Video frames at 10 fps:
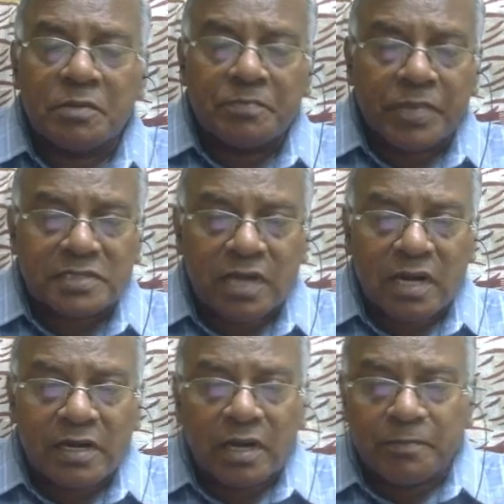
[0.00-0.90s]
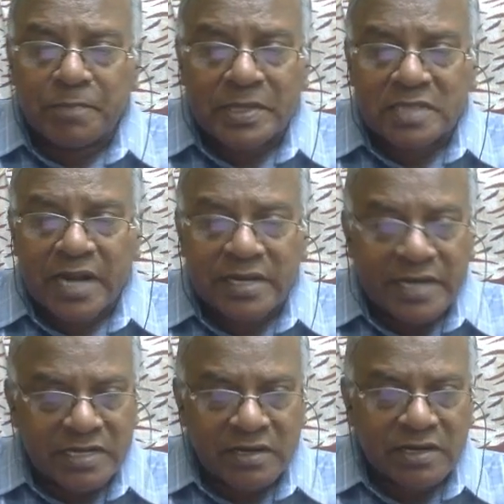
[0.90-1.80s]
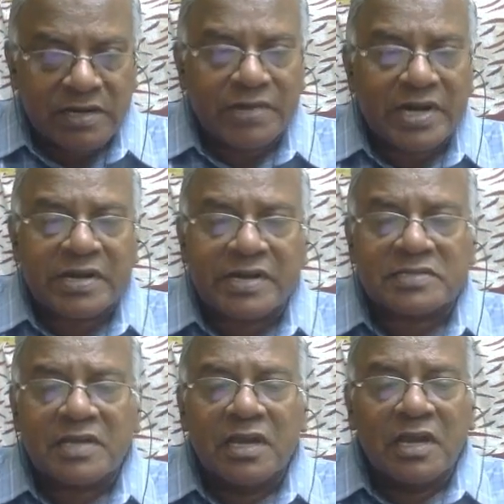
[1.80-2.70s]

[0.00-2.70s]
Personality inventories,